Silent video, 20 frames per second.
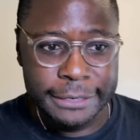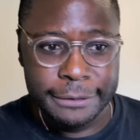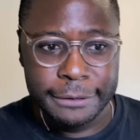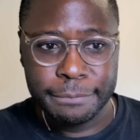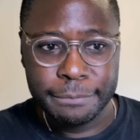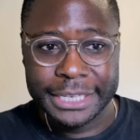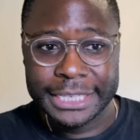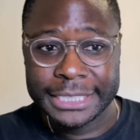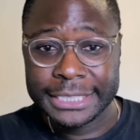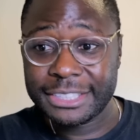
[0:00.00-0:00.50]

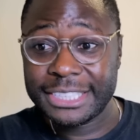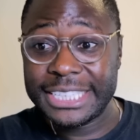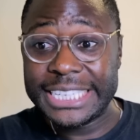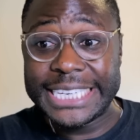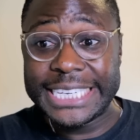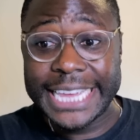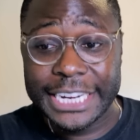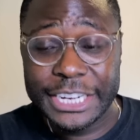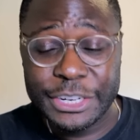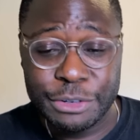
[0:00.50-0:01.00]
making this
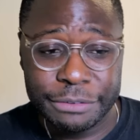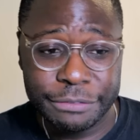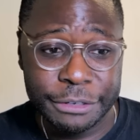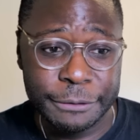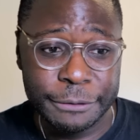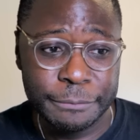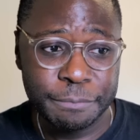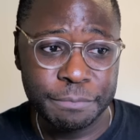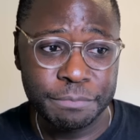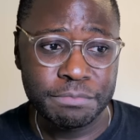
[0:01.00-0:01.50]
data driven.
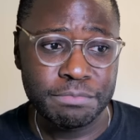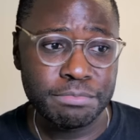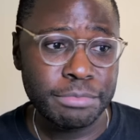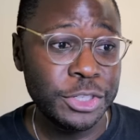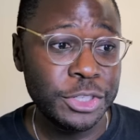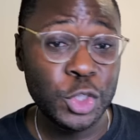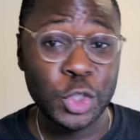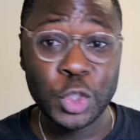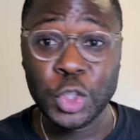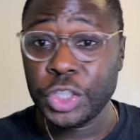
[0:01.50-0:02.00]

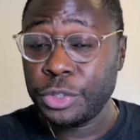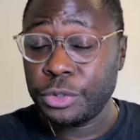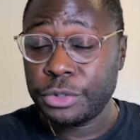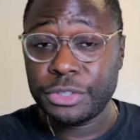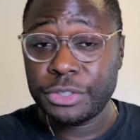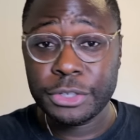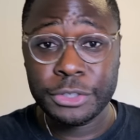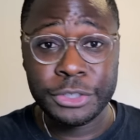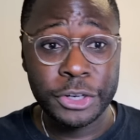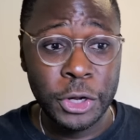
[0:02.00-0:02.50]
But you can do
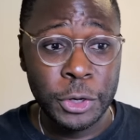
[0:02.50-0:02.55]
this on your